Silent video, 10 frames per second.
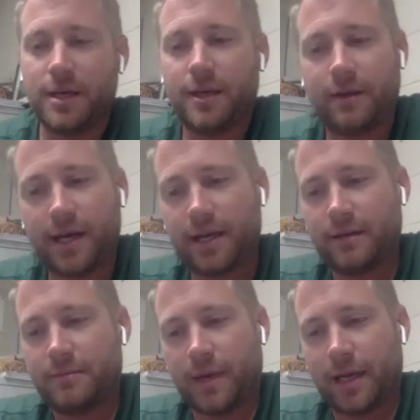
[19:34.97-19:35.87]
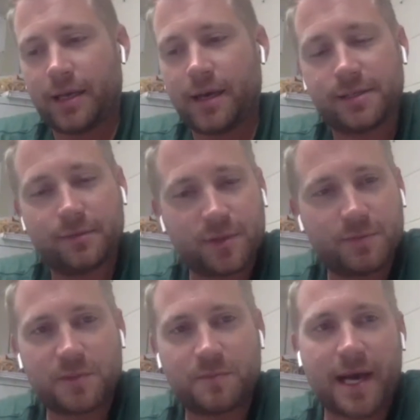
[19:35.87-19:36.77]
my cousin was
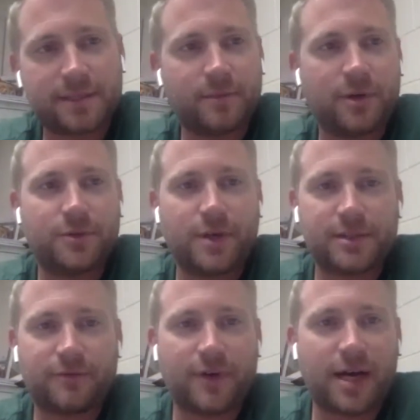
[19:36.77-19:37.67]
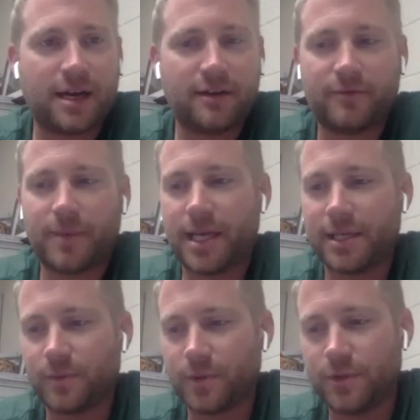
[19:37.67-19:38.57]
Miss Basketball in 2005. My
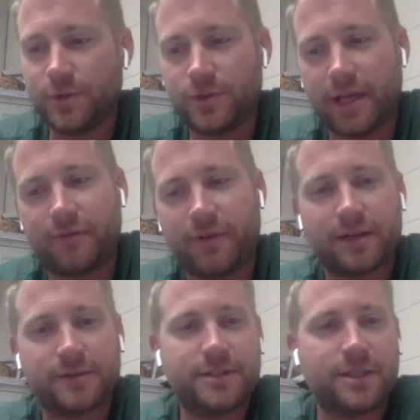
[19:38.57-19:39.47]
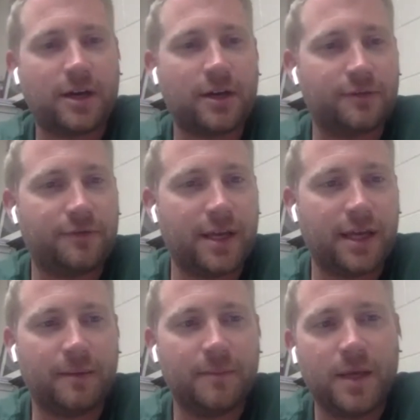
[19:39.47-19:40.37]
dad's won 2 state finals. He's in the Hall of
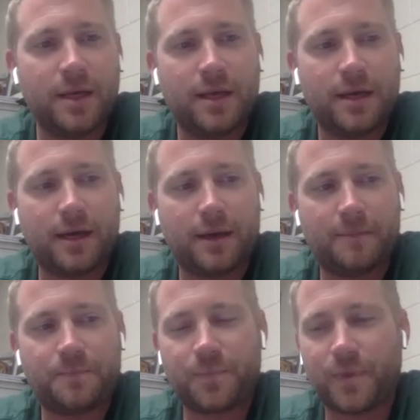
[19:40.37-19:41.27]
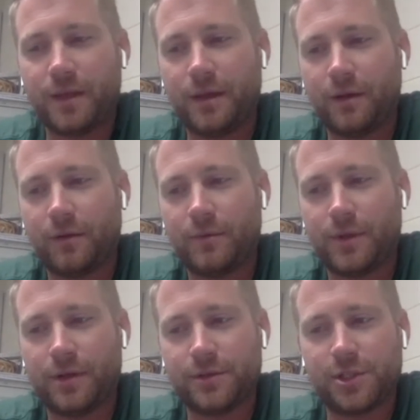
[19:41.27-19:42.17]
Fame.
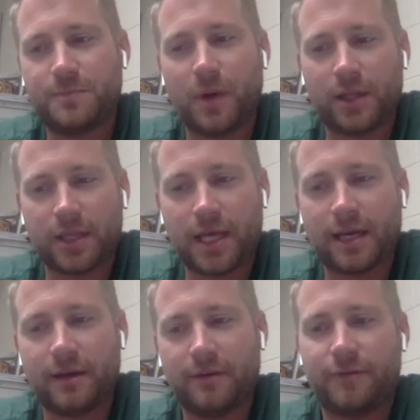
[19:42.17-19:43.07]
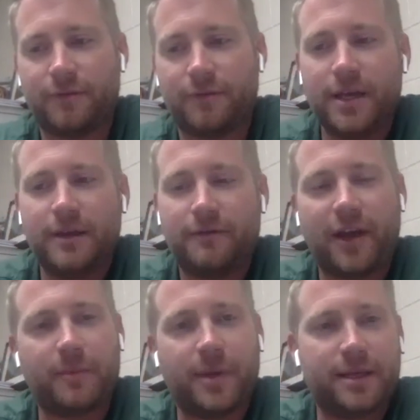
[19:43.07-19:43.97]
There's just a lot of
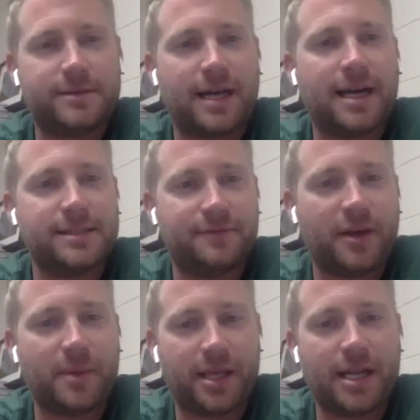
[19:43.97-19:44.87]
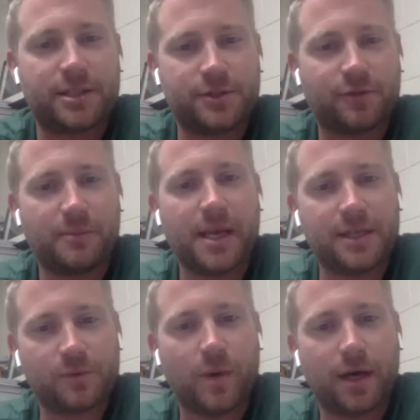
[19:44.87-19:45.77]
family ties and family connections for me
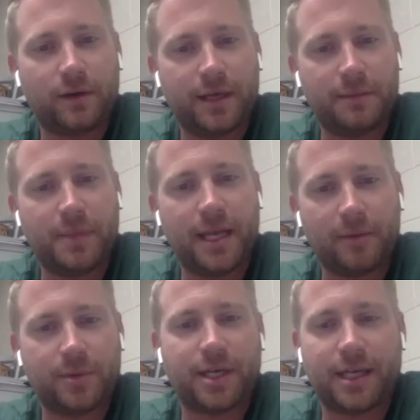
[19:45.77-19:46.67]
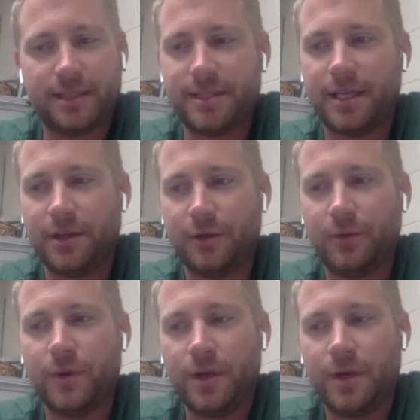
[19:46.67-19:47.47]
as well. And being able to continue